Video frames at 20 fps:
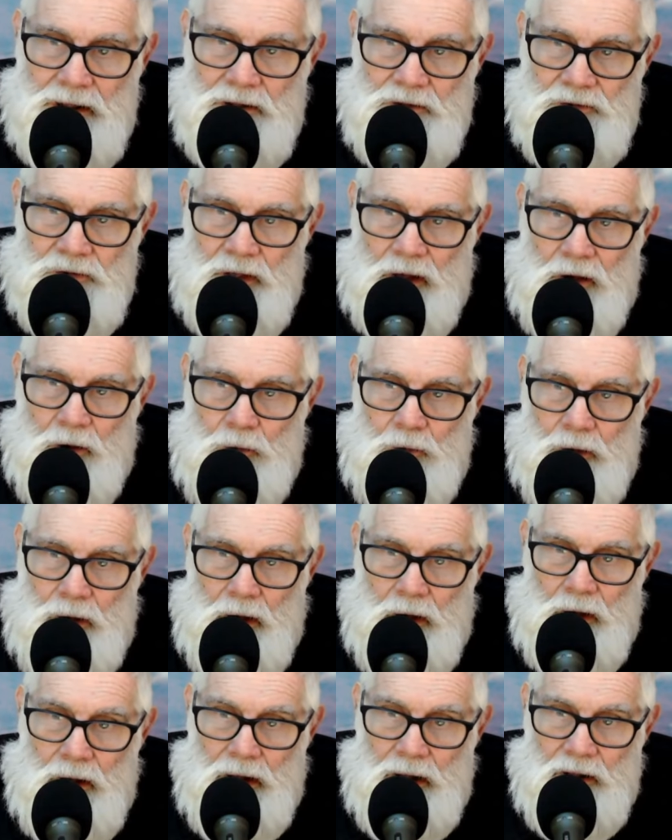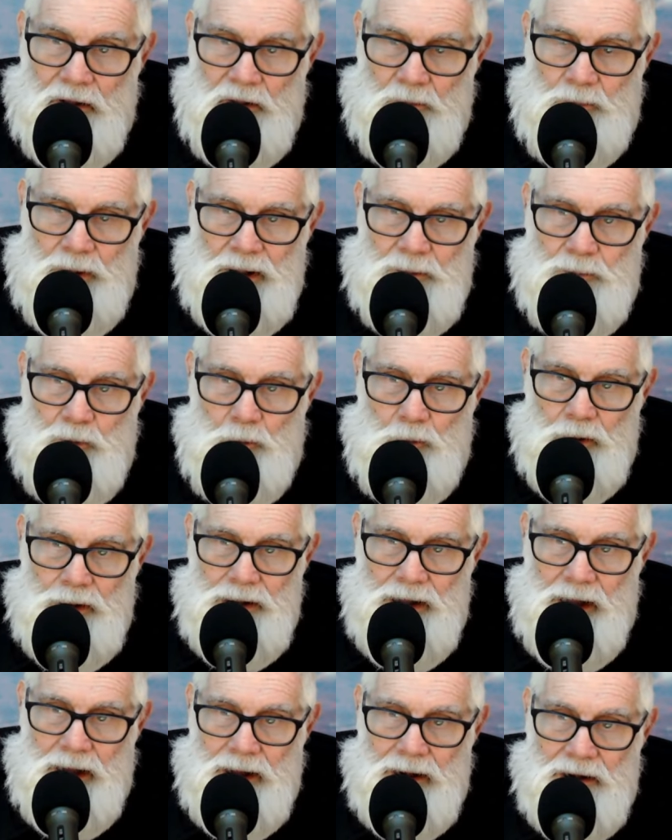So uh, the people we
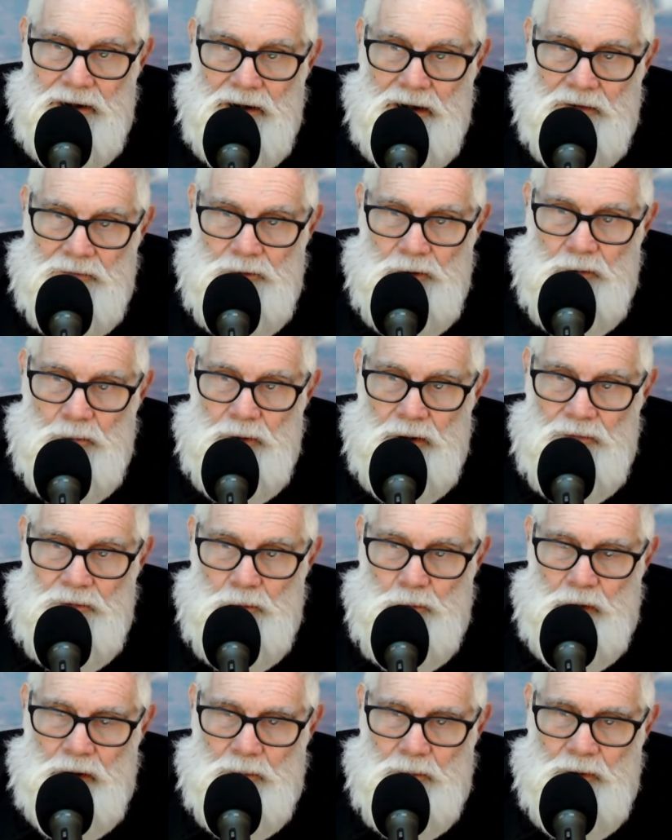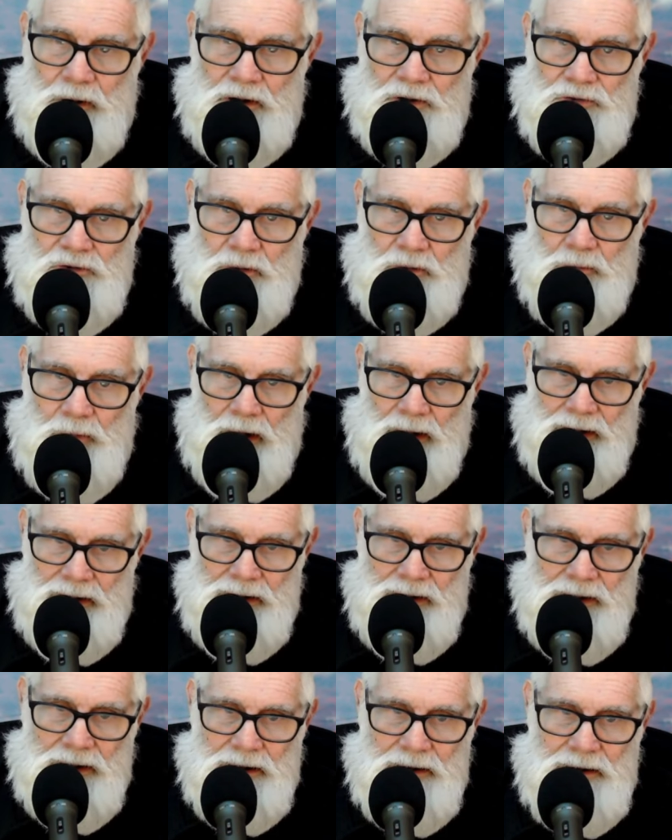got here, if you're if you want to bring
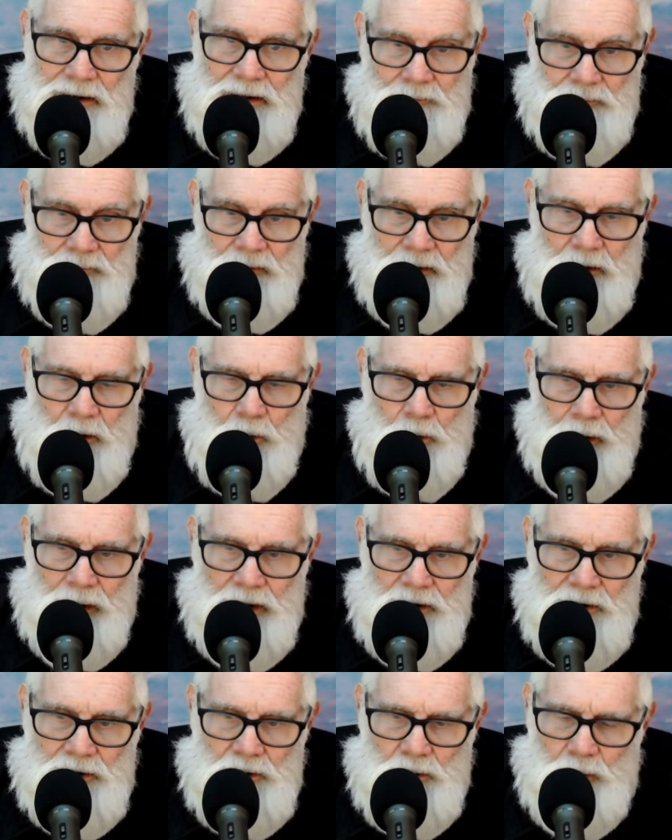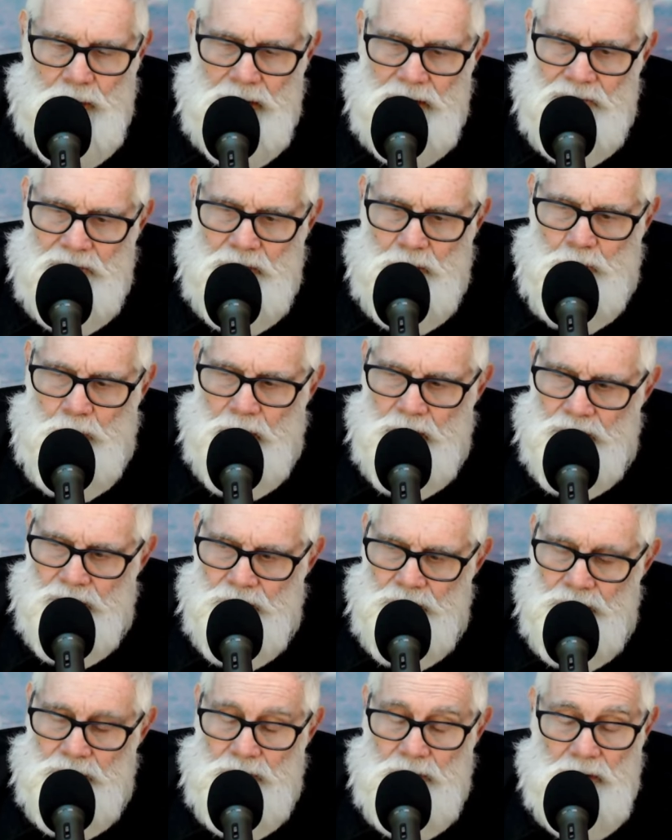somebody in, go ahead and do whatever you want
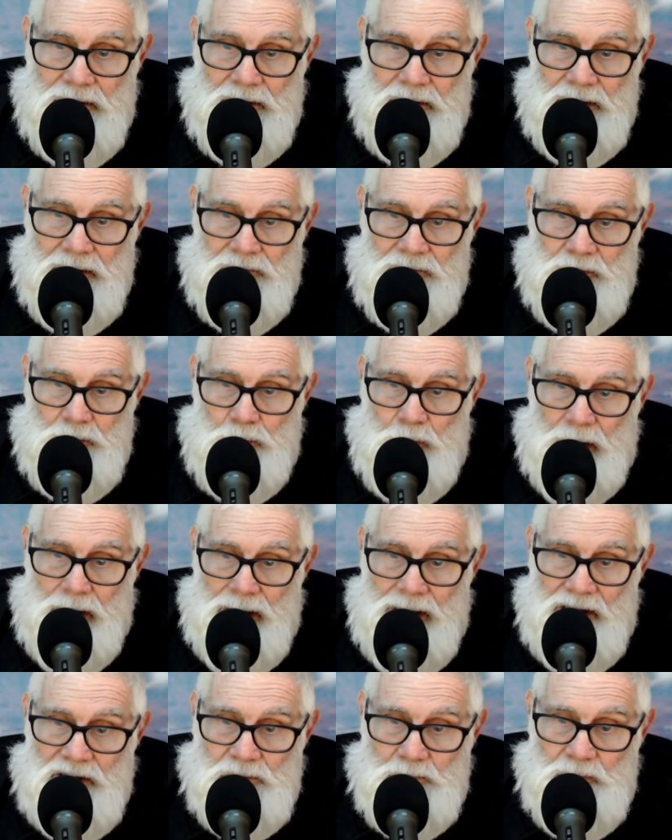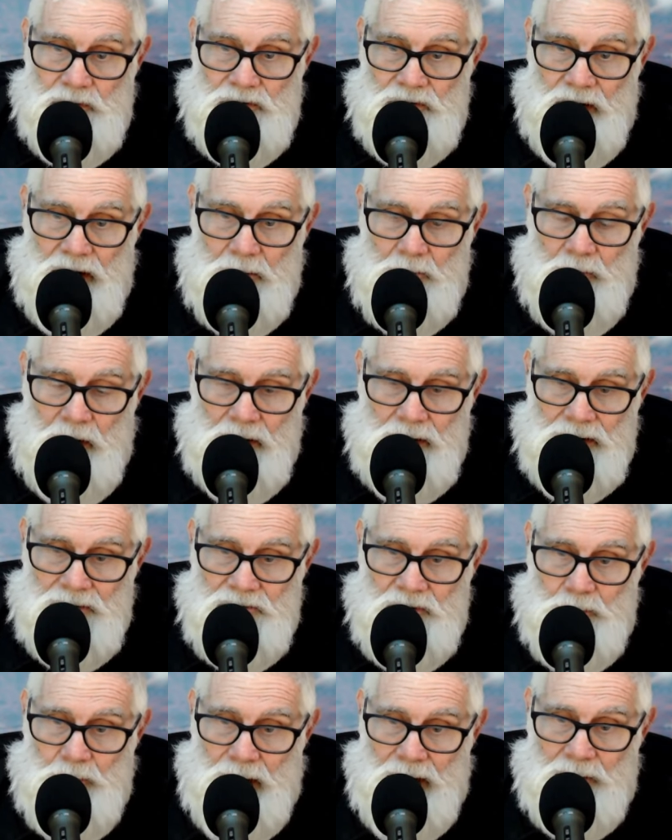to. If you want to ask me something, I'll give
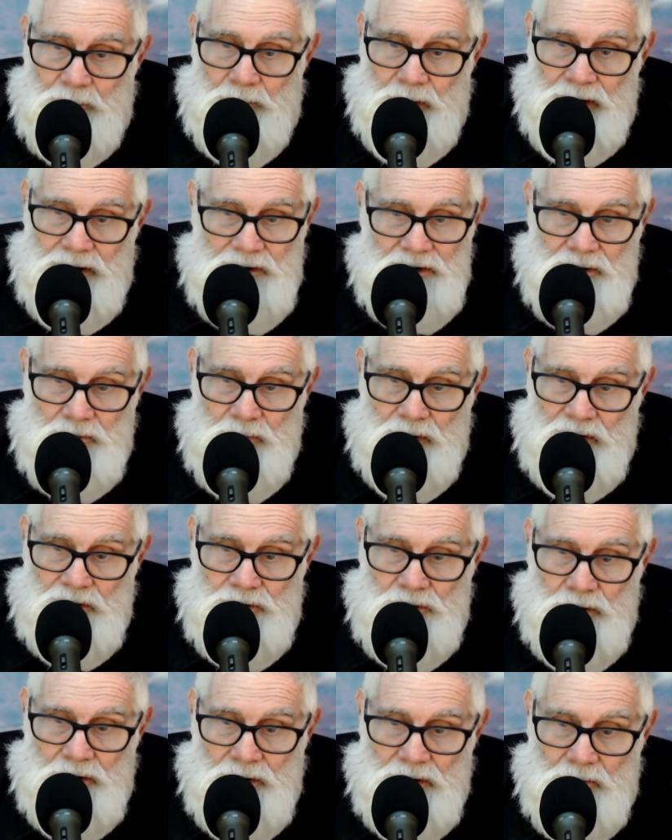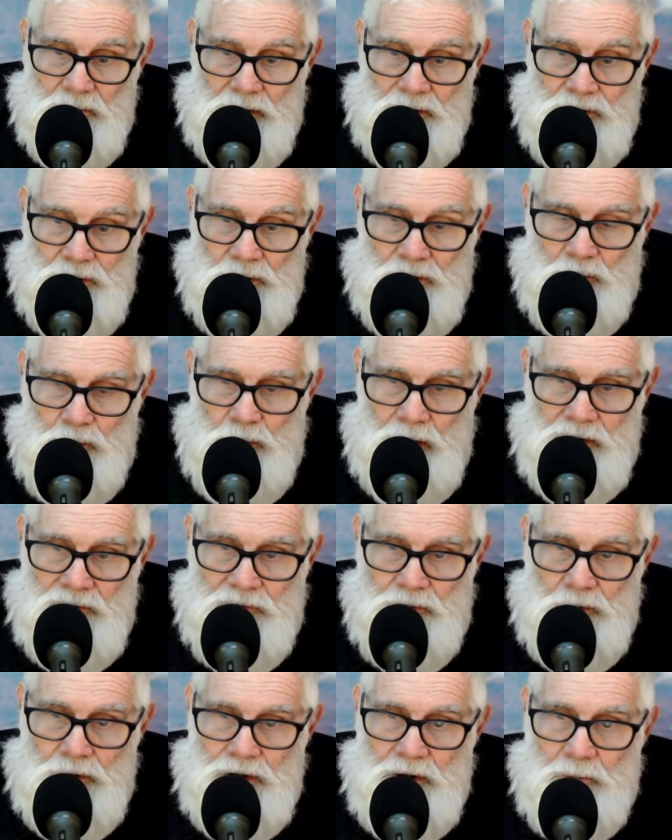you my opinion, but it's your but you're the one
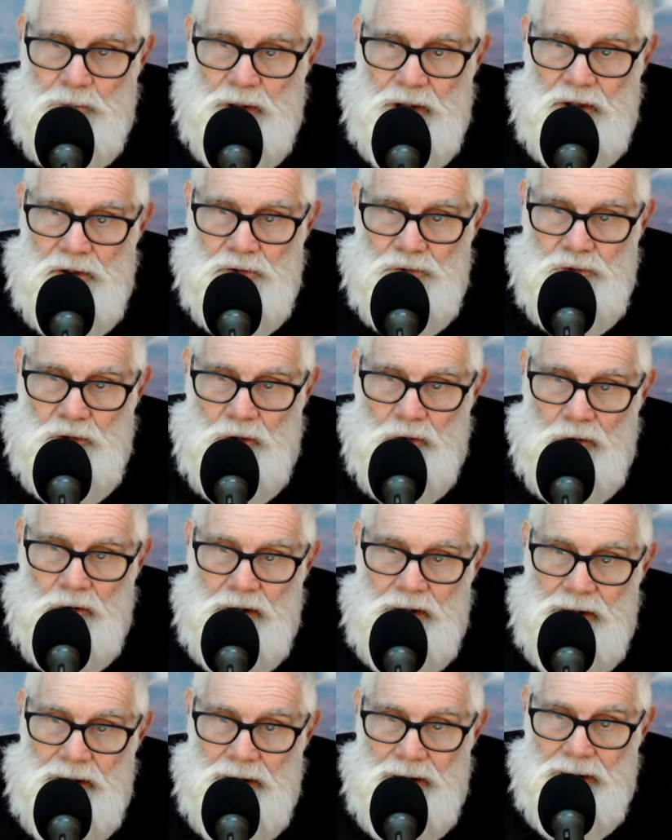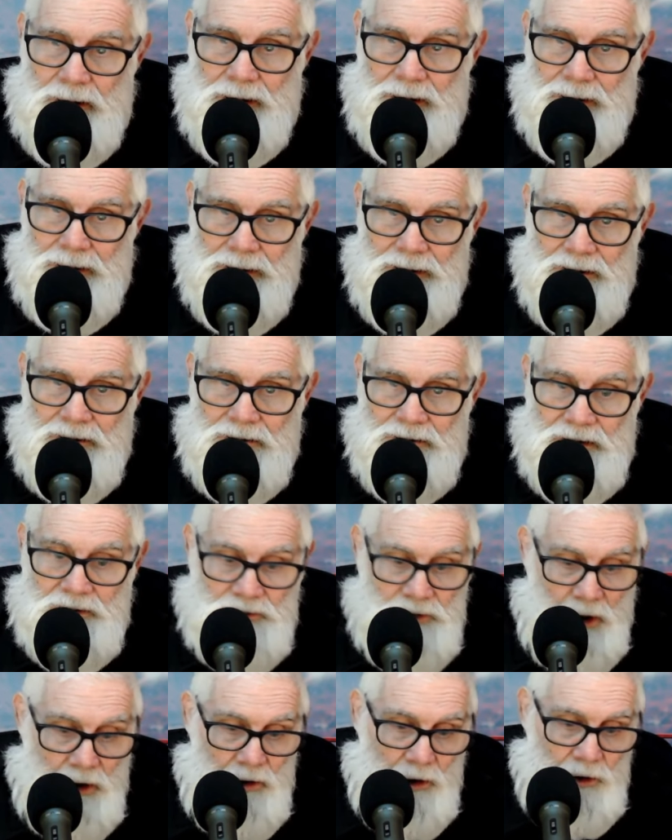footing the bill, so uh, it's
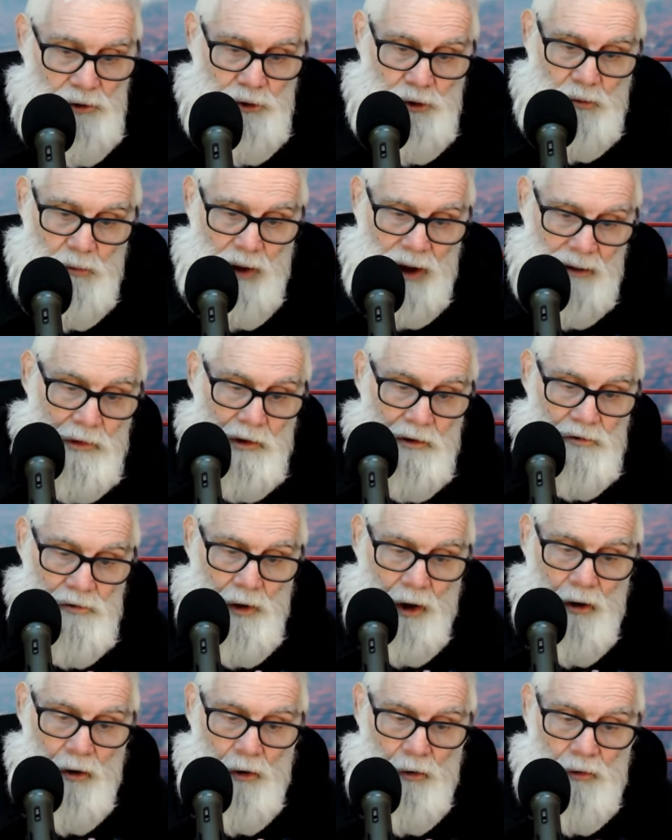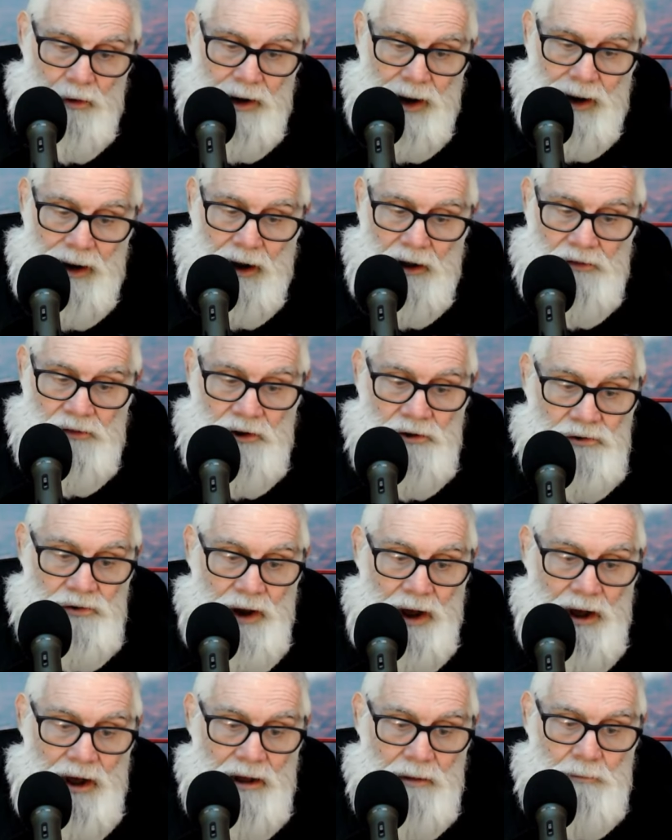all on you, baby. So now at this
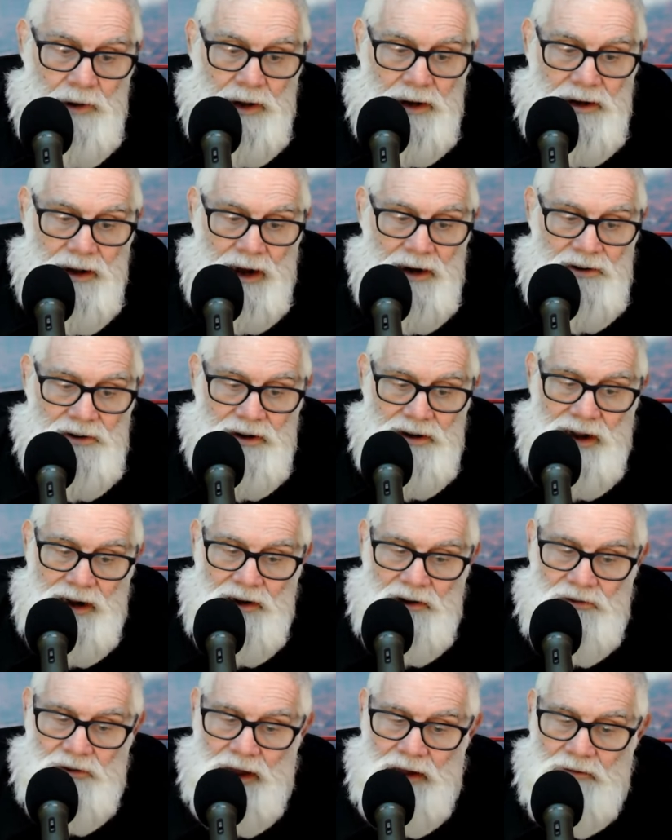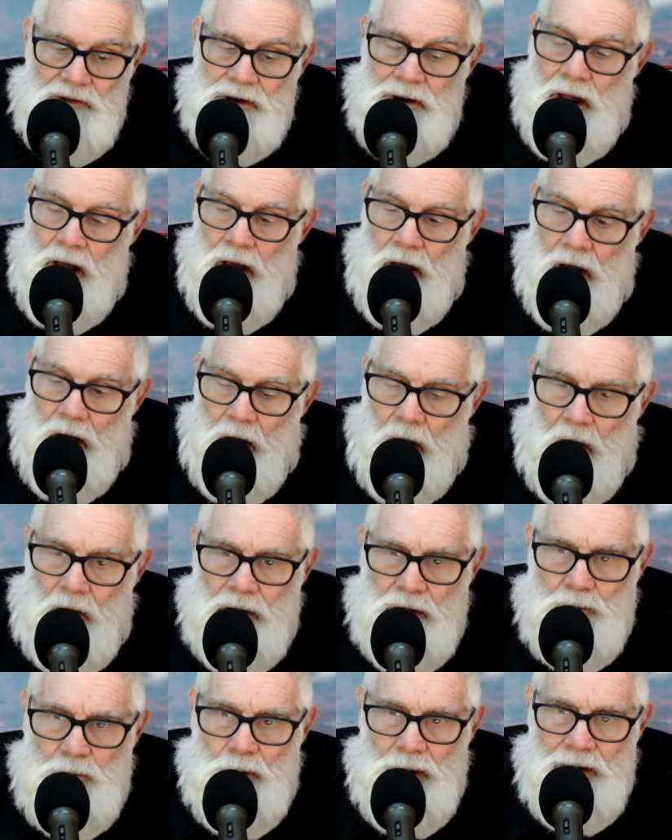time in 1987,
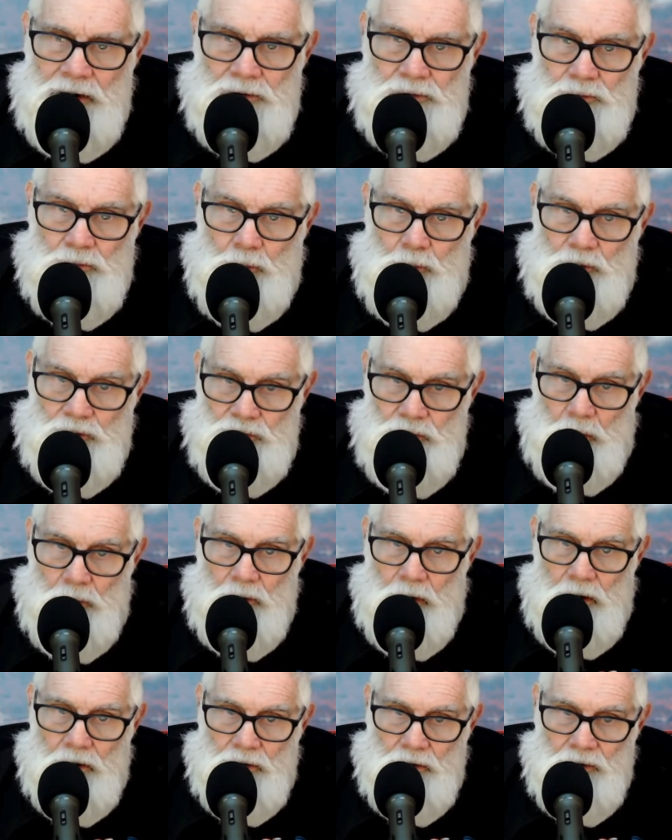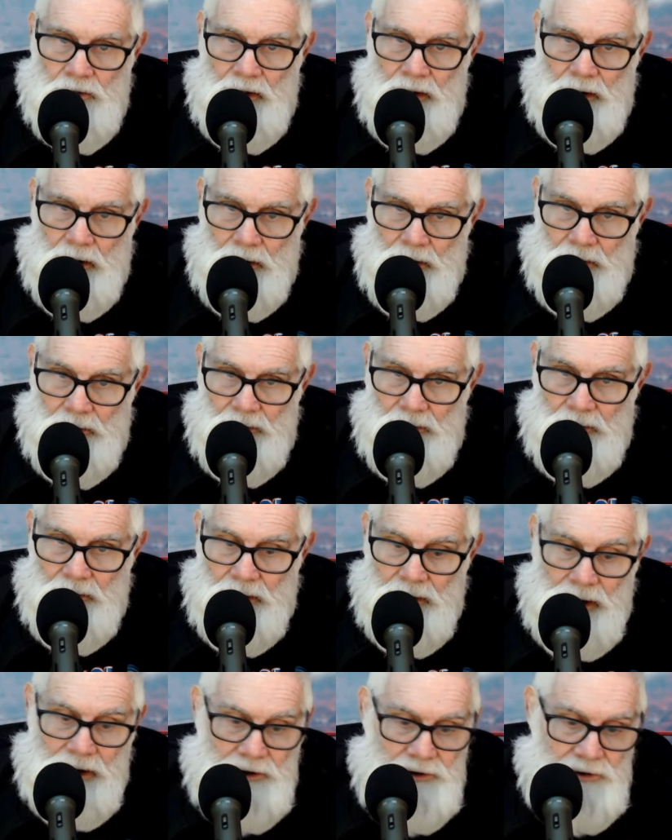Harley Race was no longer there, the
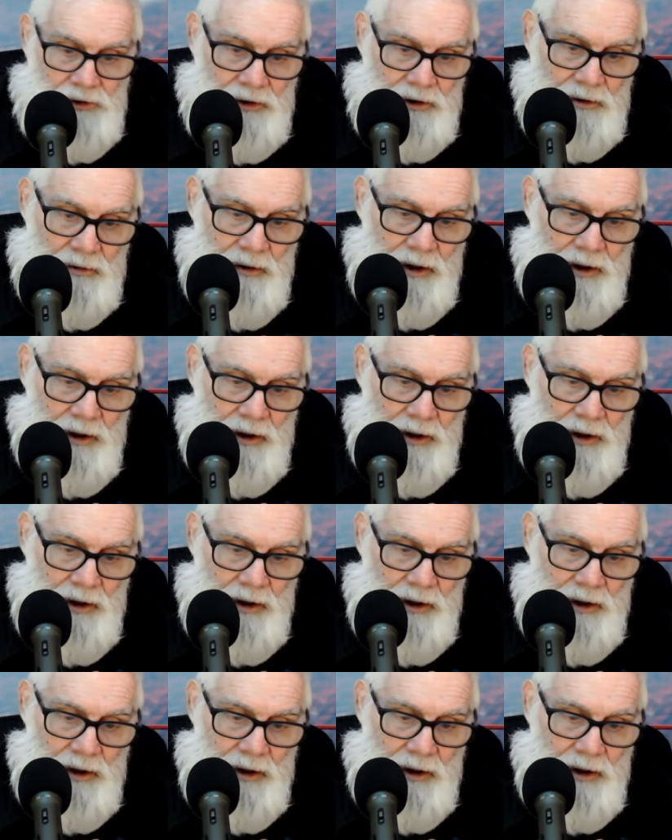legend.